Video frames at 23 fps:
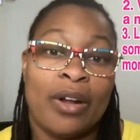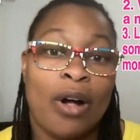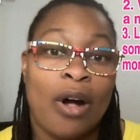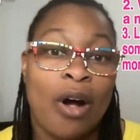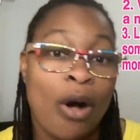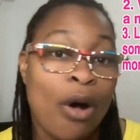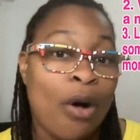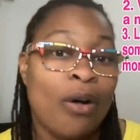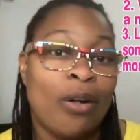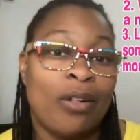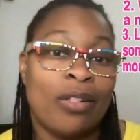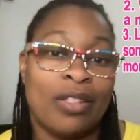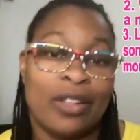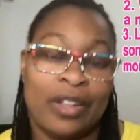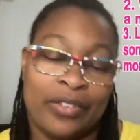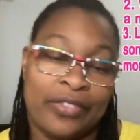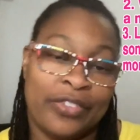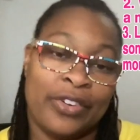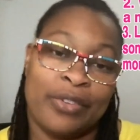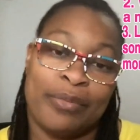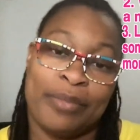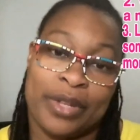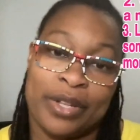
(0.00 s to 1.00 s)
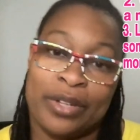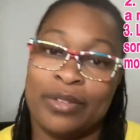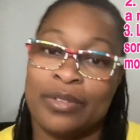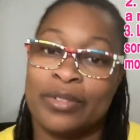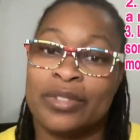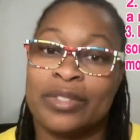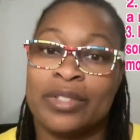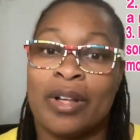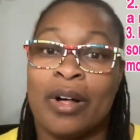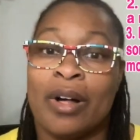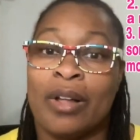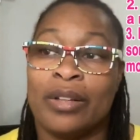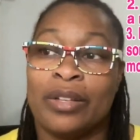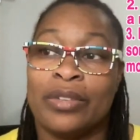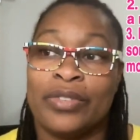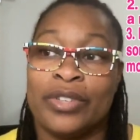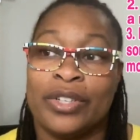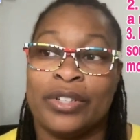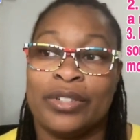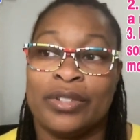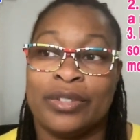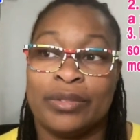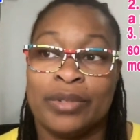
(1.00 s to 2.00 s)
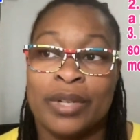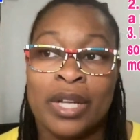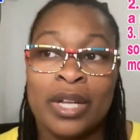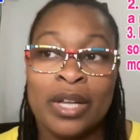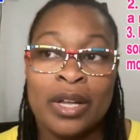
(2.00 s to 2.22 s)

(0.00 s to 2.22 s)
all of your meals, all of your